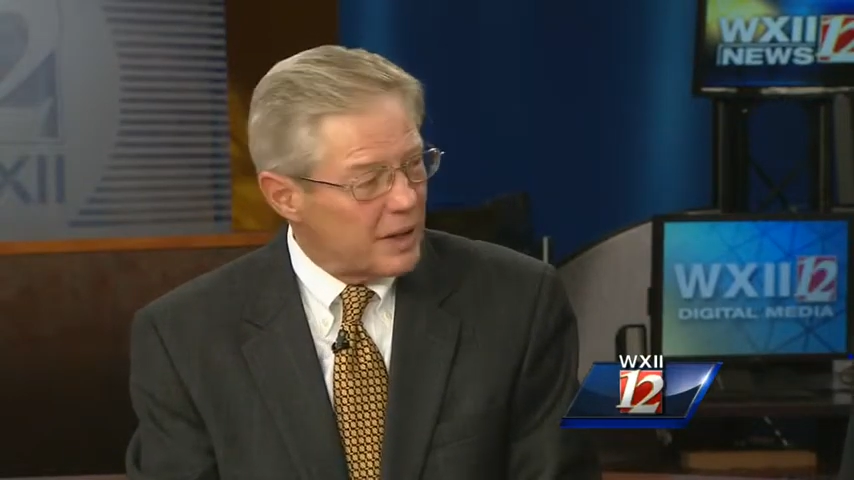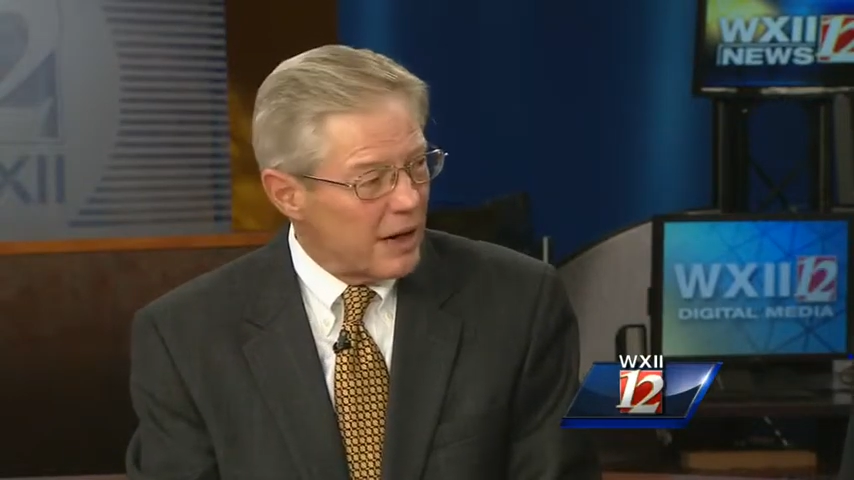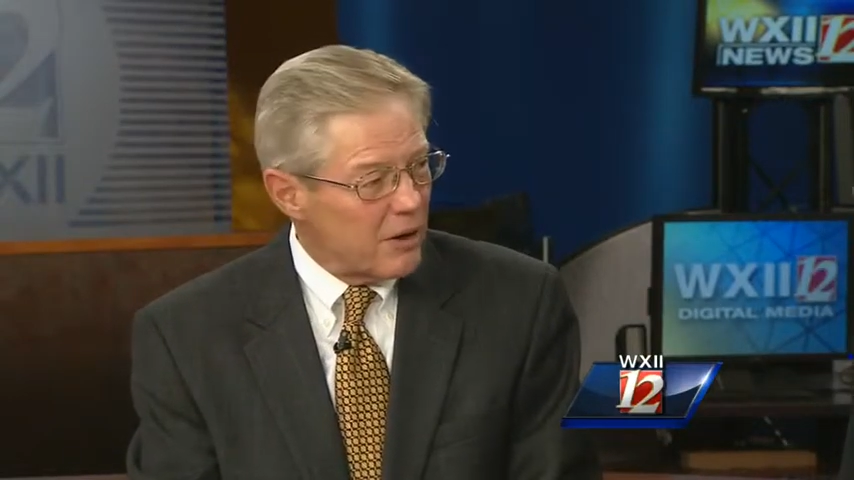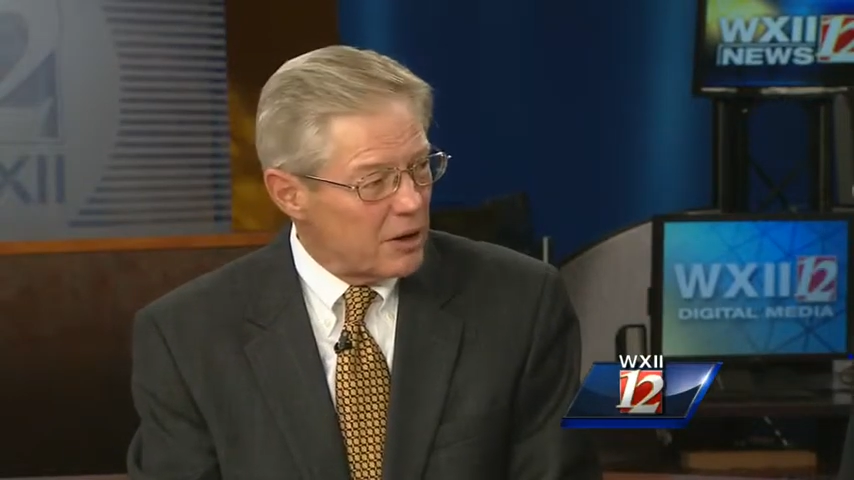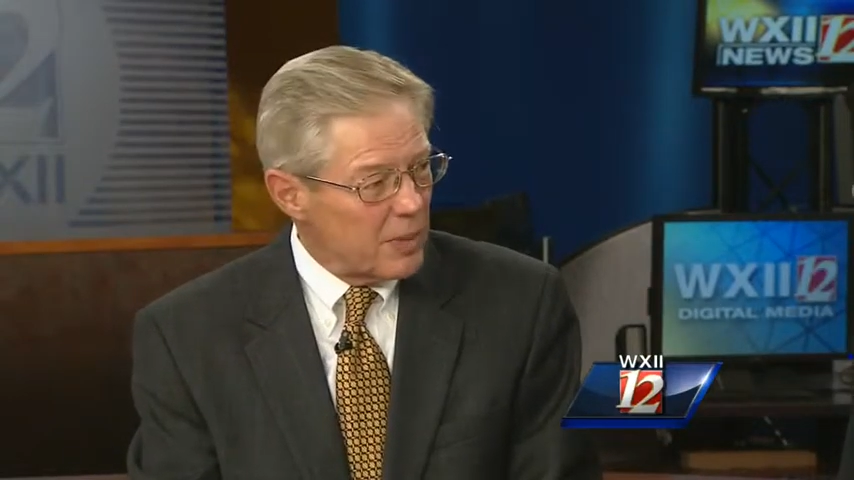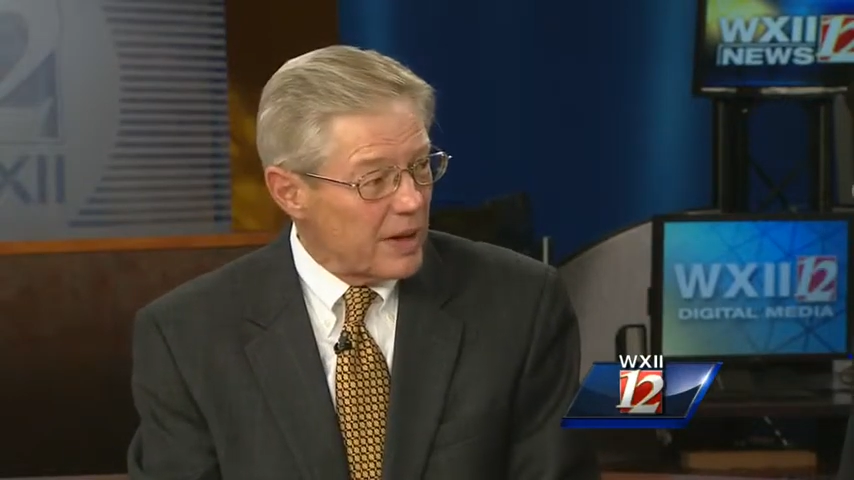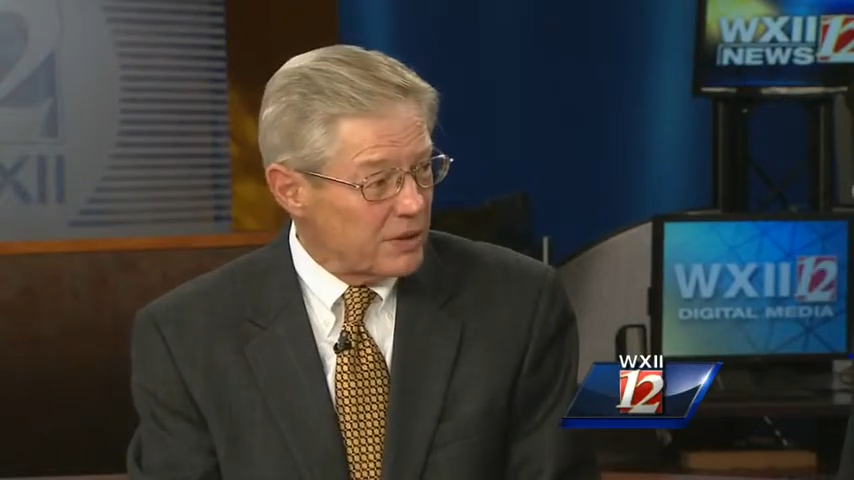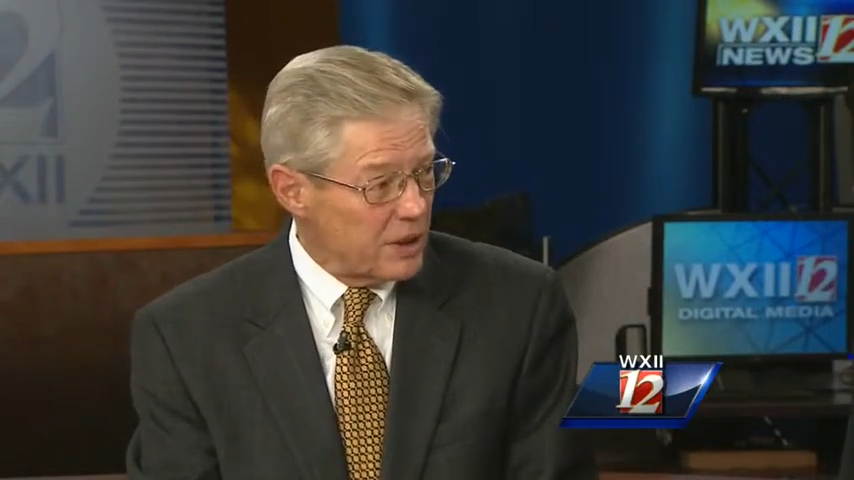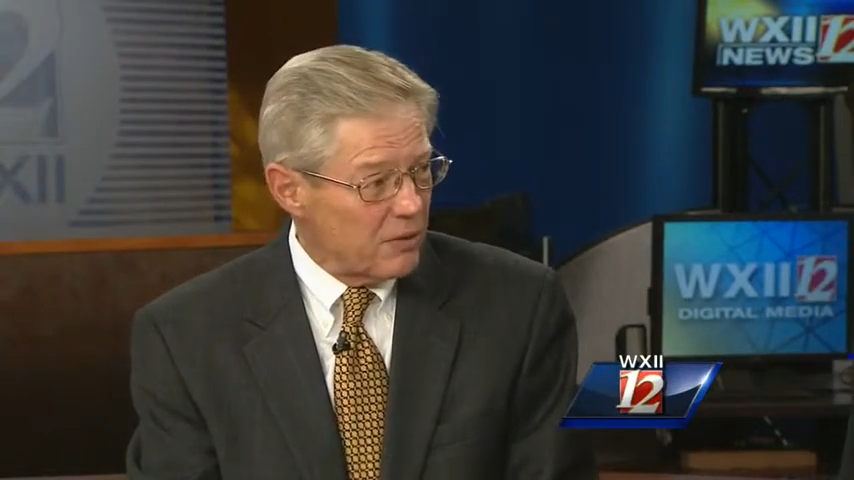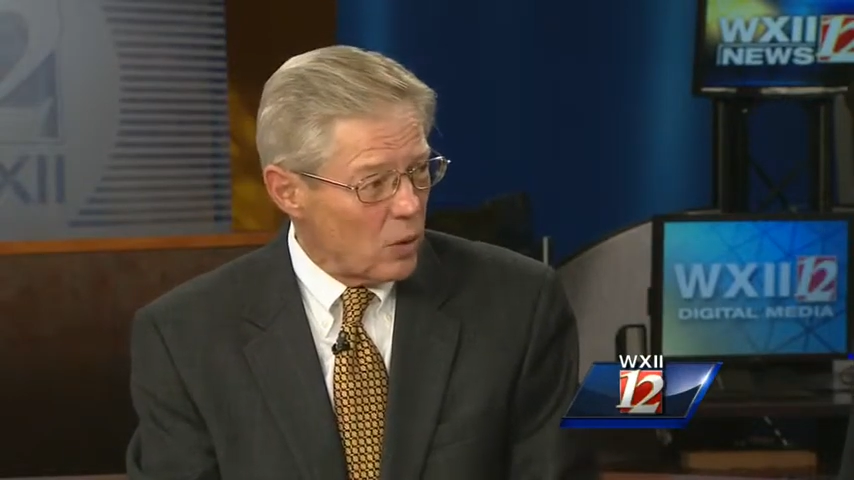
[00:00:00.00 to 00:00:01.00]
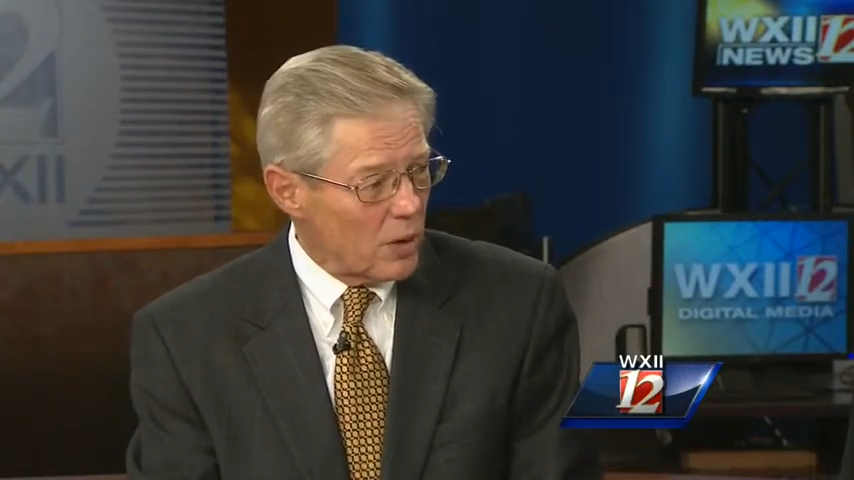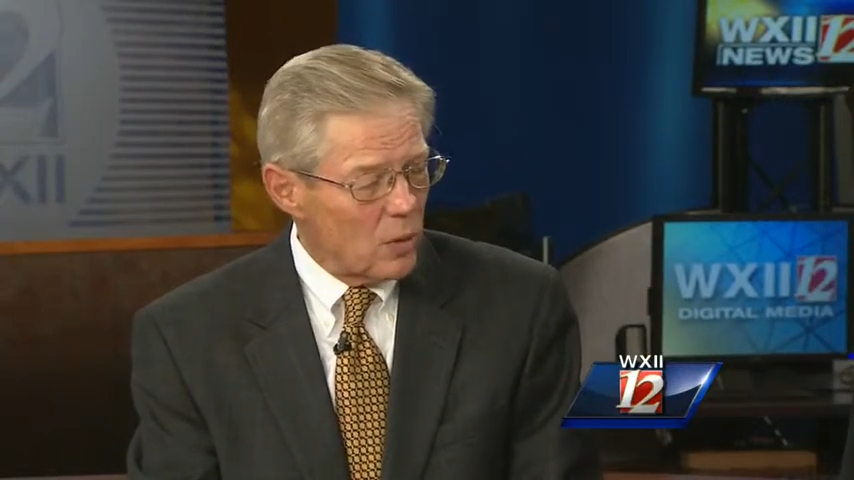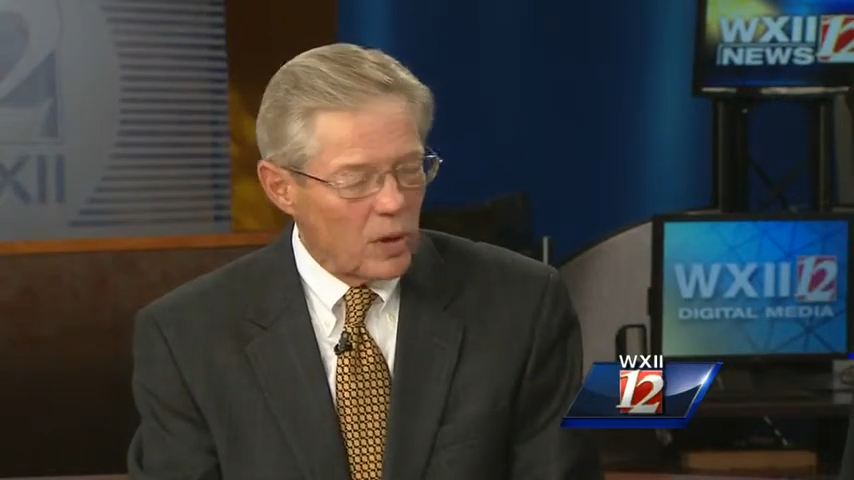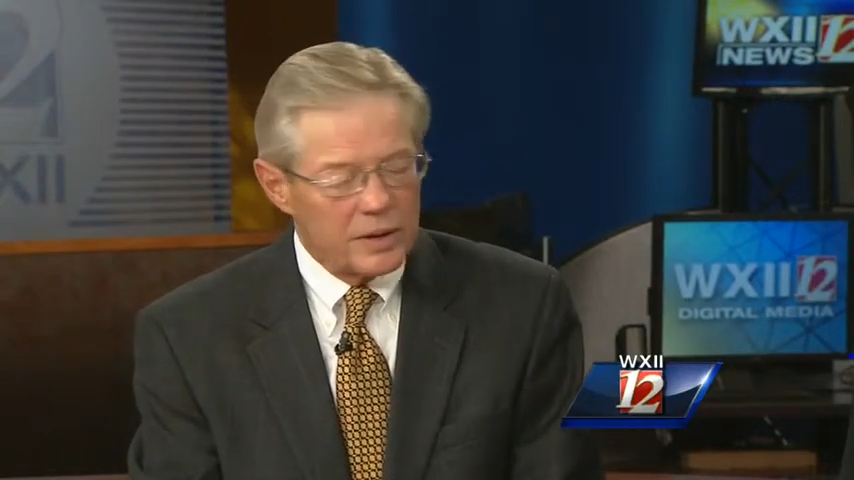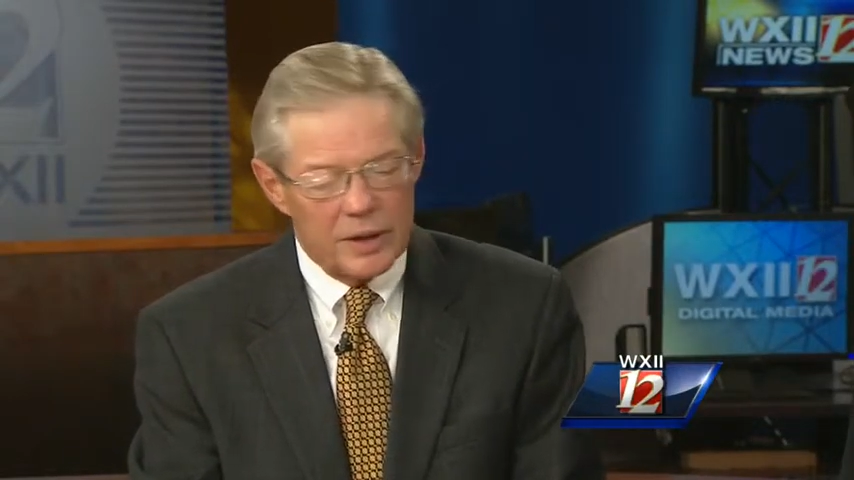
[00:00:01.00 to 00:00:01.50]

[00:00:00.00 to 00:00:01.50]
the IRS passed 1041